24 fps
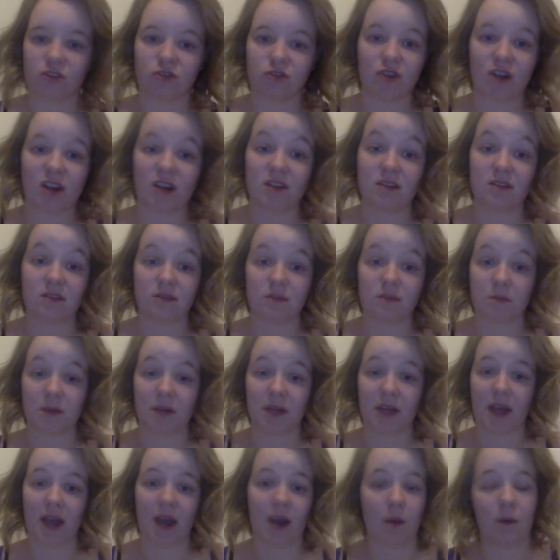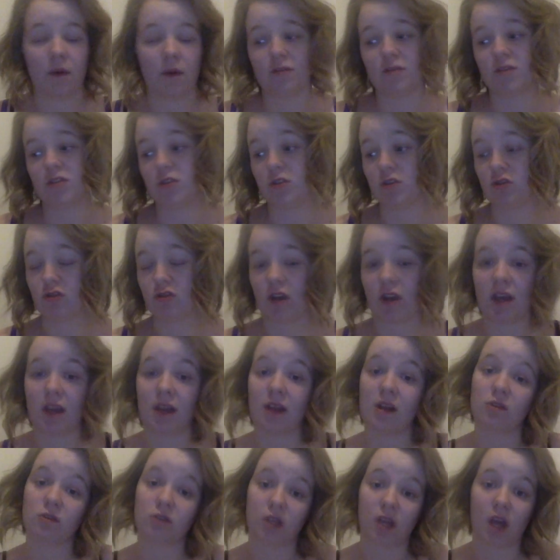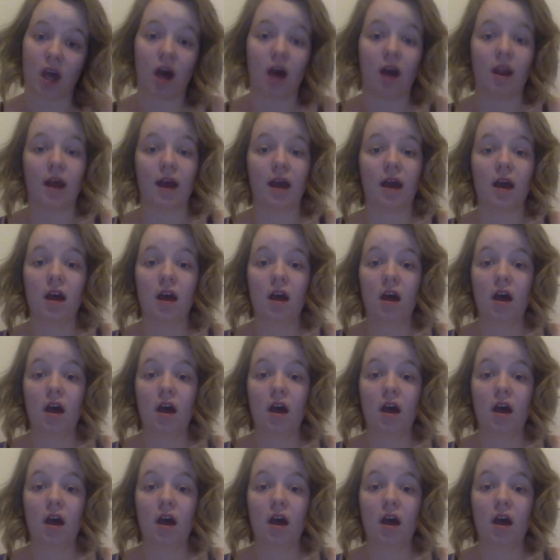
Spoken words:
straighteners on my hair, whether it's straighten it to curl it,